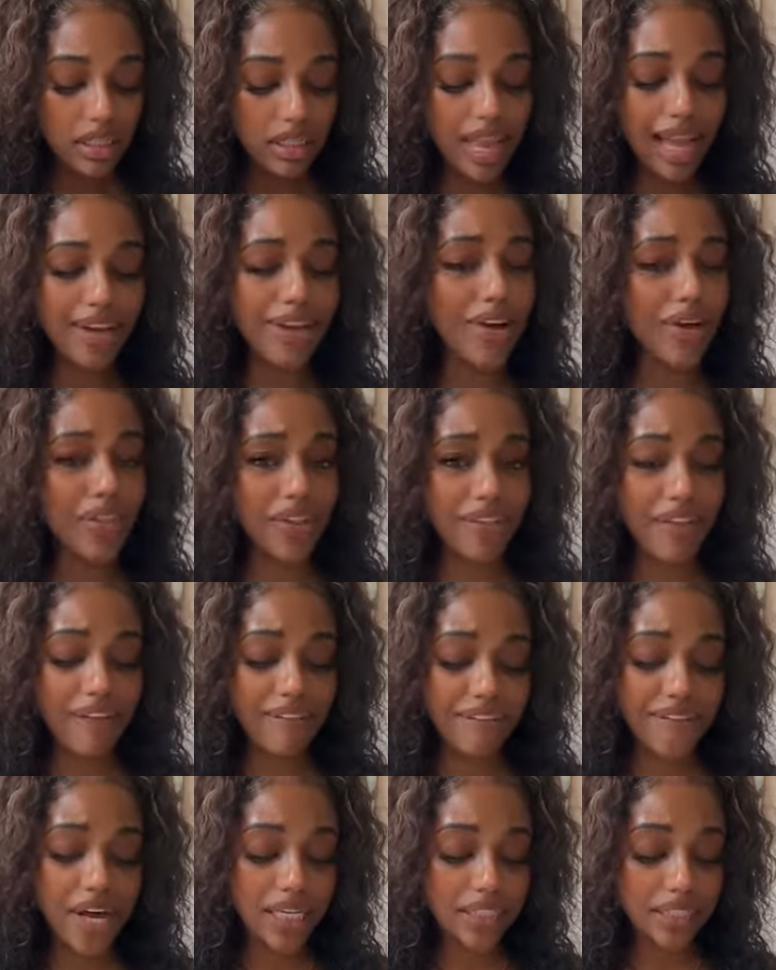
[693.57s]
They know that
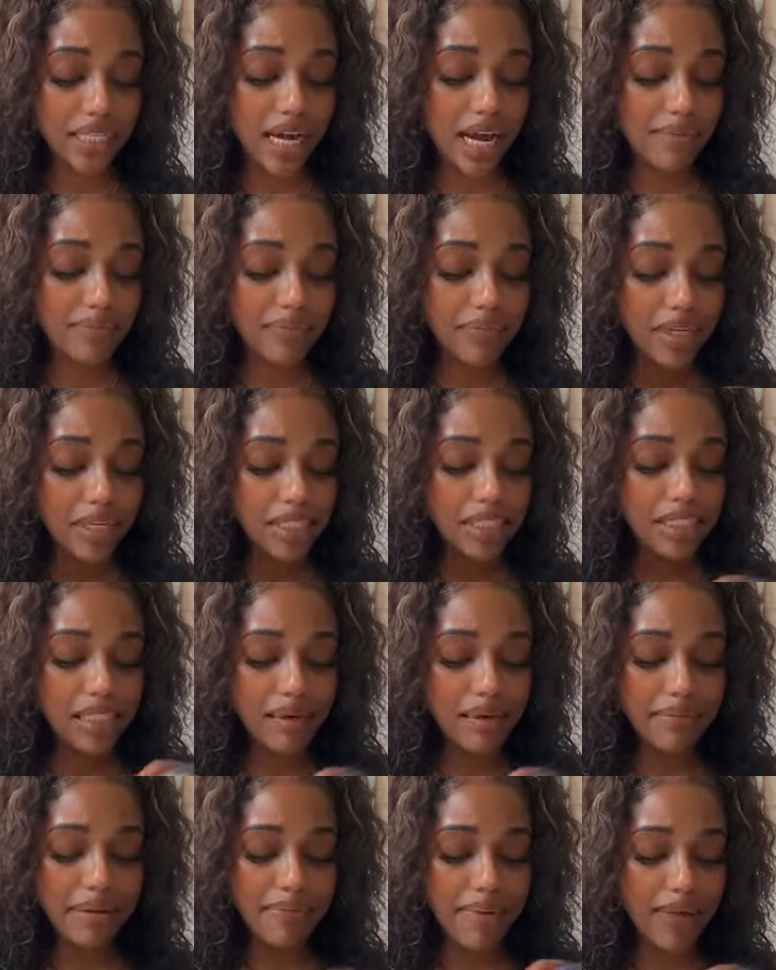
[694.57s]
they fucked up.
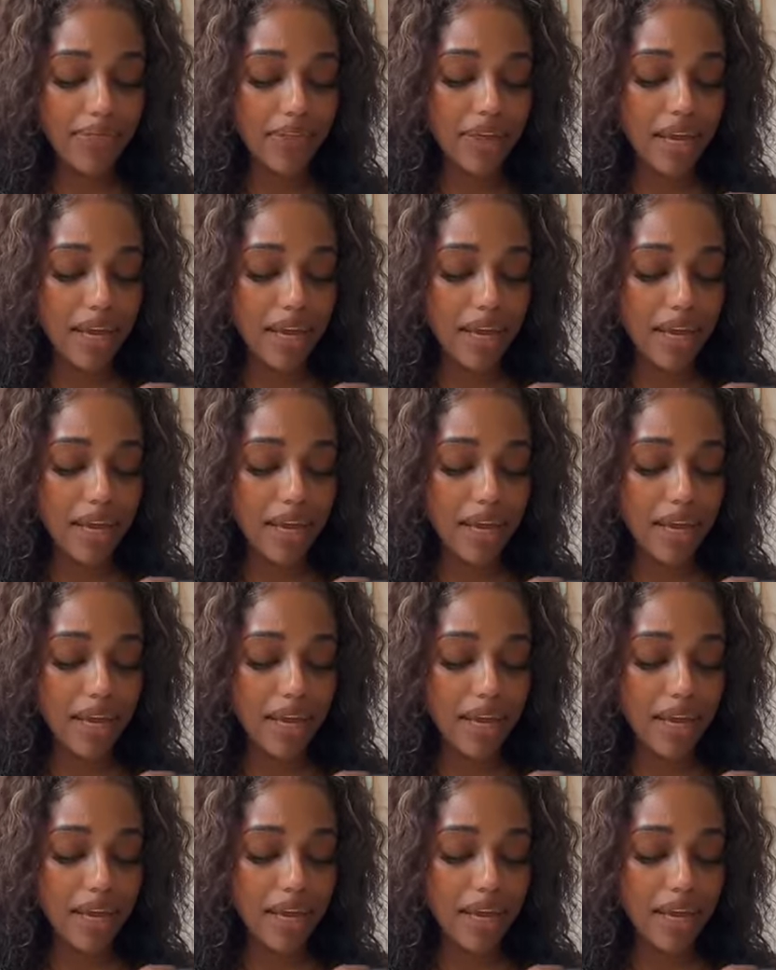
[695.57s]
Tell me about